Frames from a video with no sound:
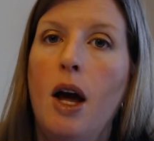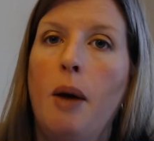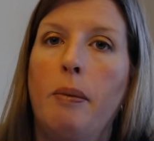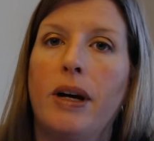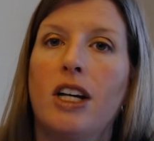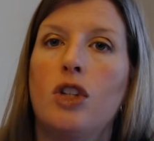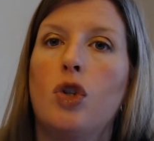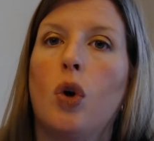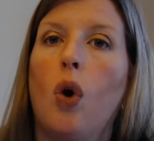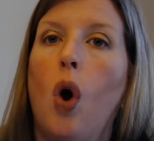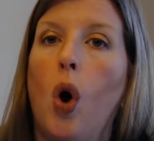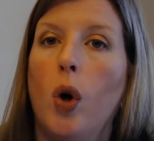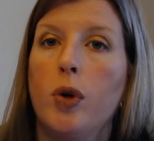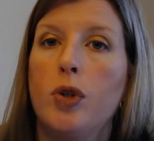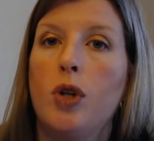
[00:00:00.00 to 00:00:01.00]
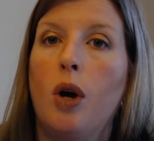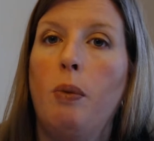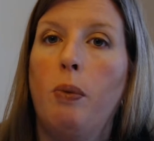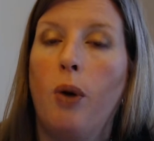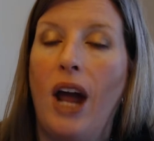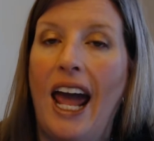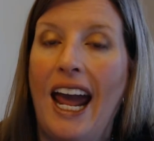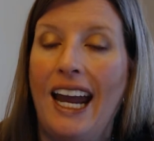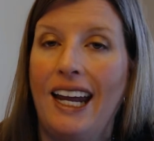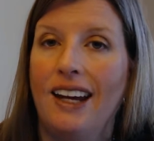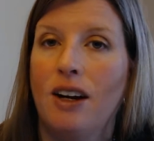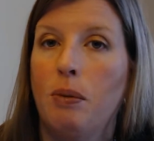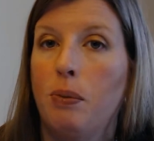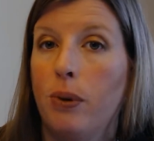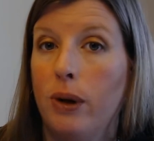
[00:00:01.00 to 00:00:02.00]
Because you're also paying
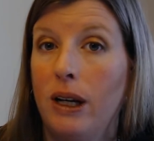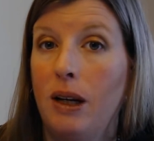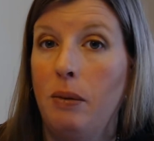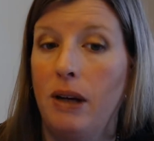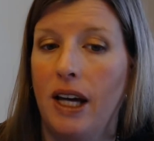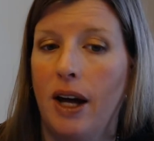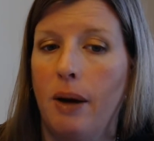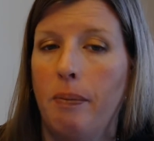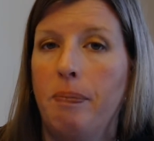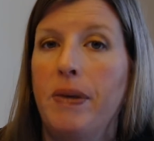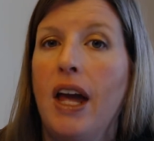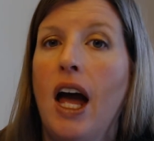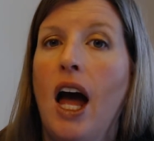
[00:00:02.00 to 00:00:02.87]
a premium